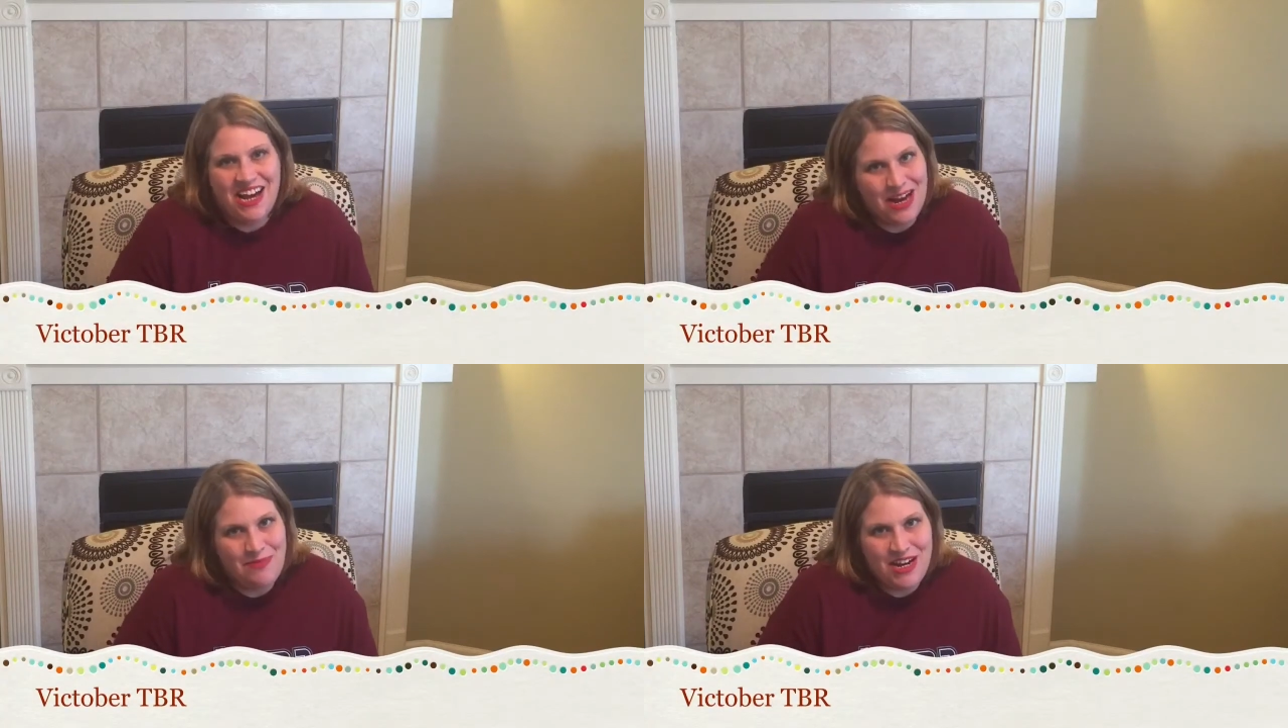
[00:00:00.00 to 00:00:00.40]

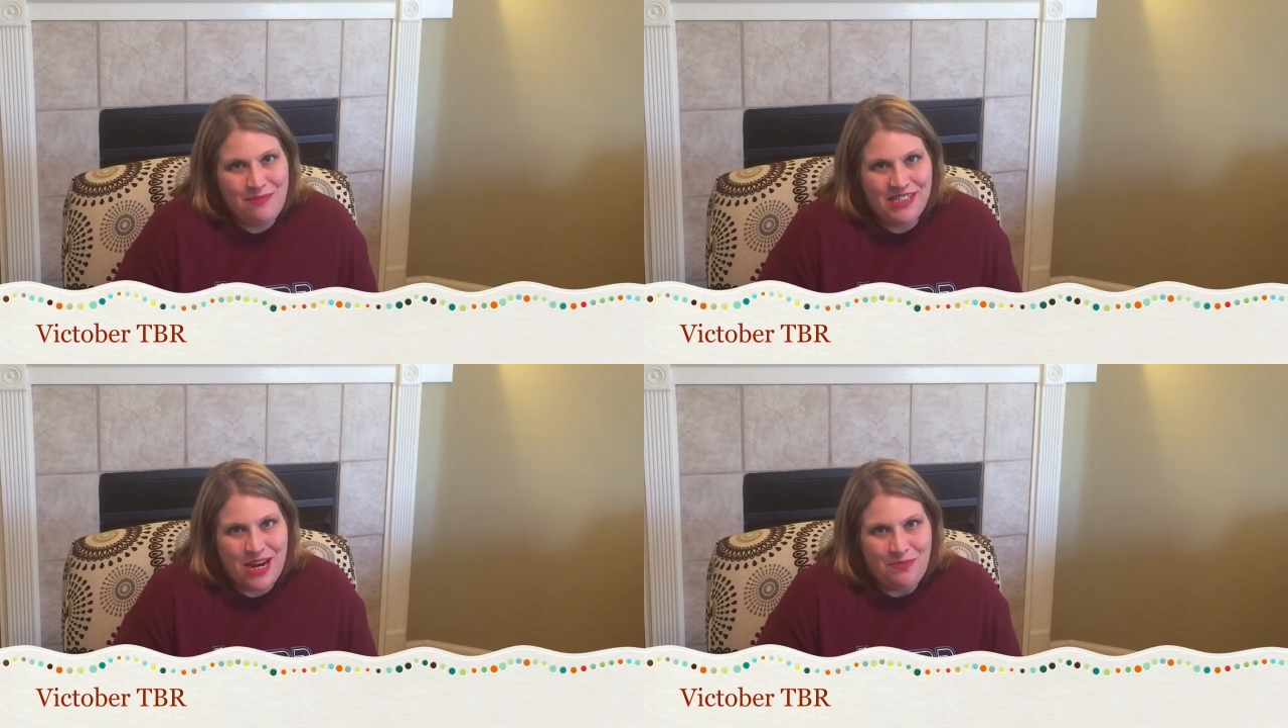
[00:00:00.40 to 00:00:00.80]
Hi, my
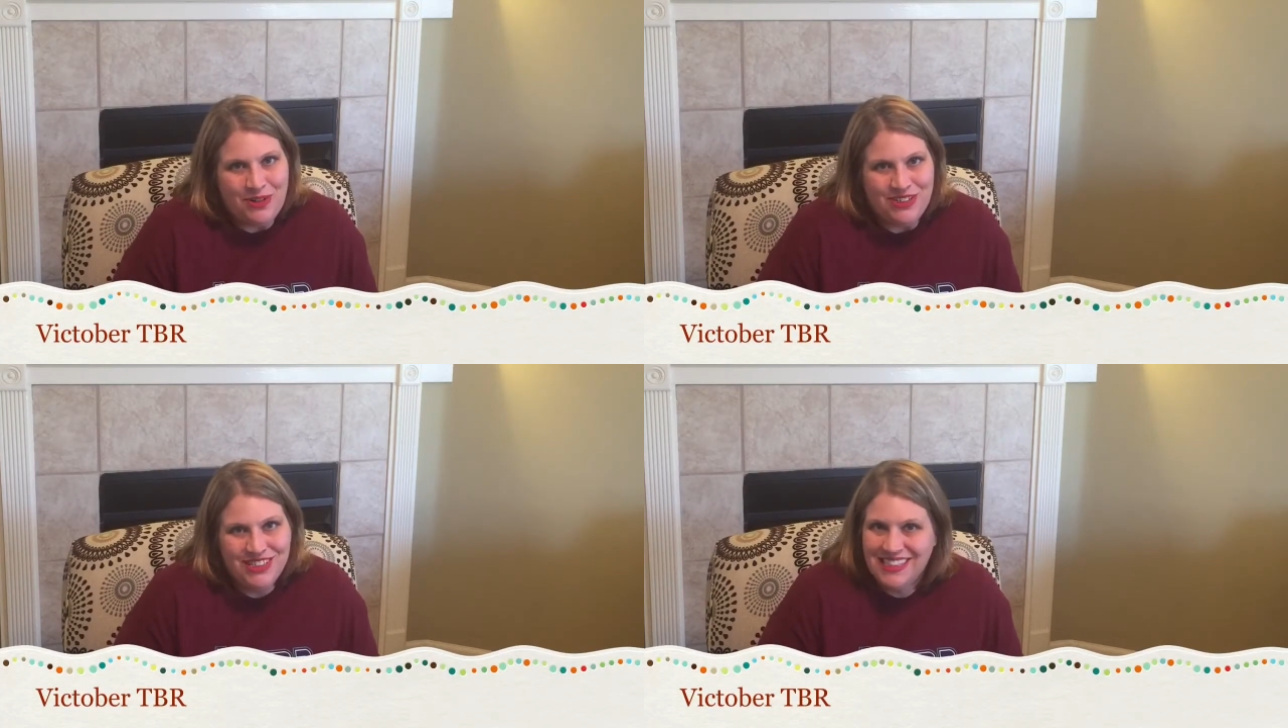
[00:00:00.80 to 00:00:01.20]
name is
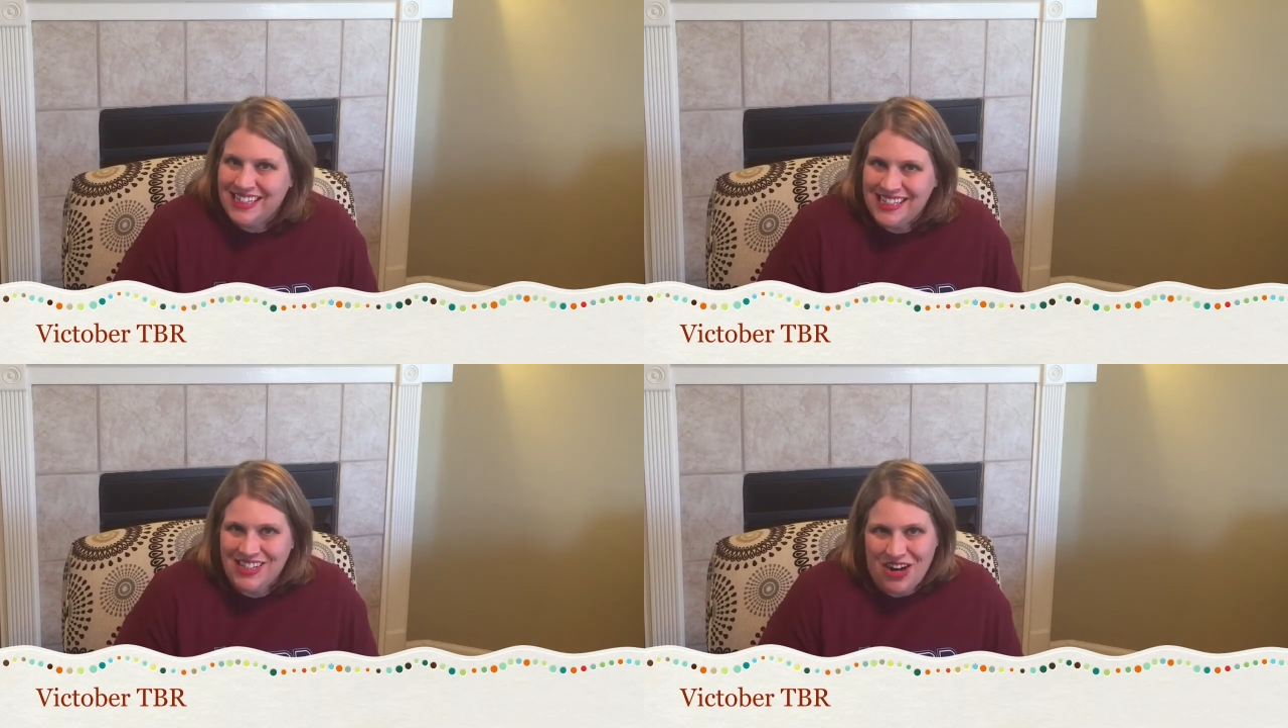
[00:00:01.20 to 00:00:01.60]
April.
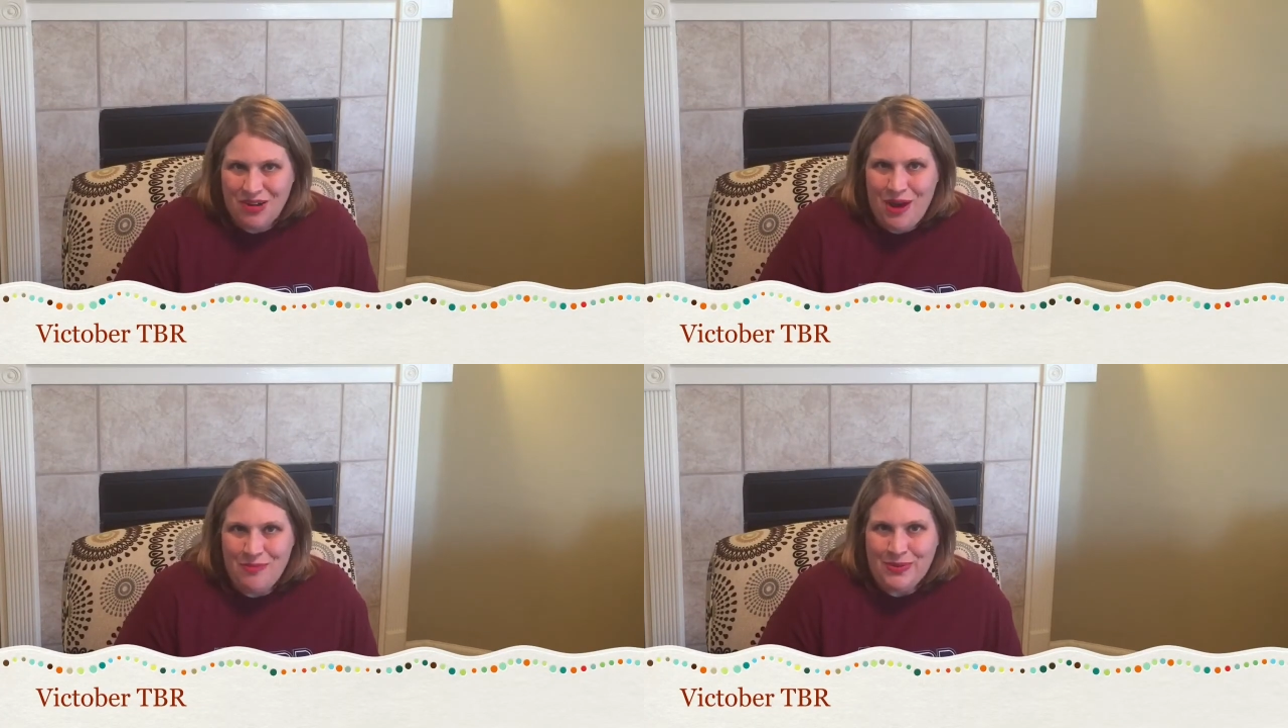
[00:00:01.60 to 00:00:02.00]
Let's
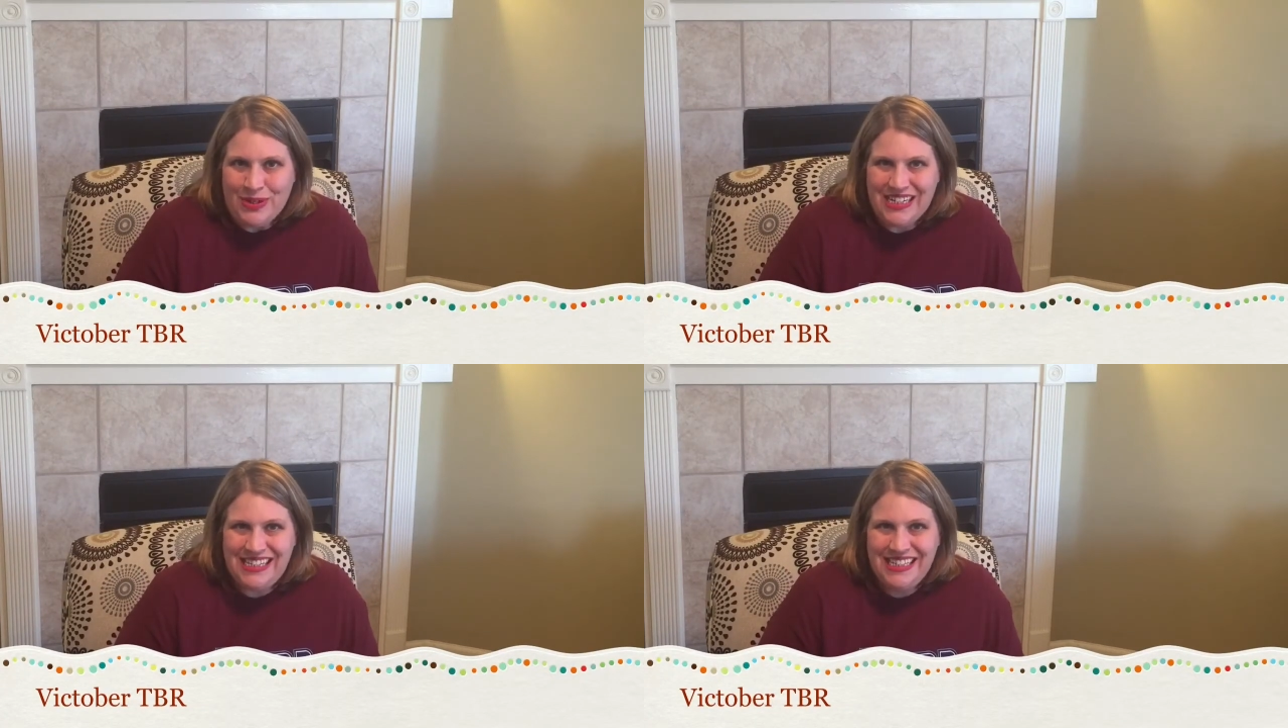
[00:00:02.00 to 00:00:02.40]
talk about
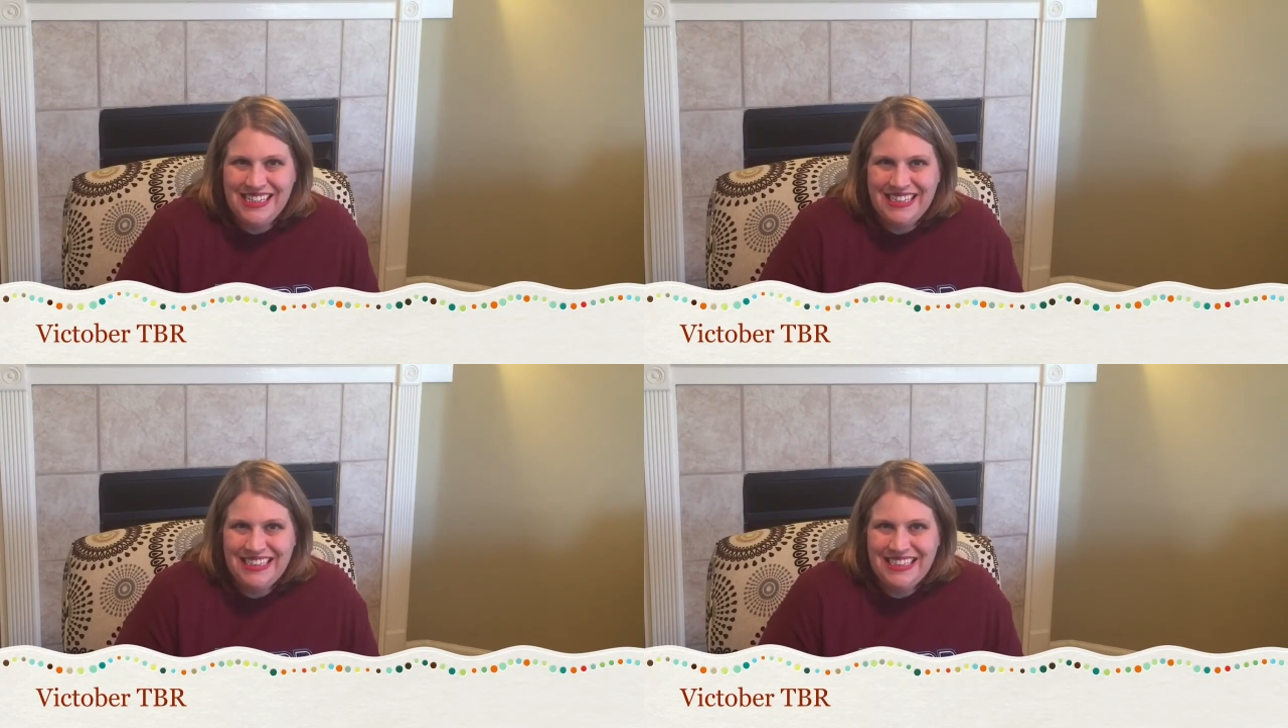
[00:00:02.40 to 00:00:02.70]
books.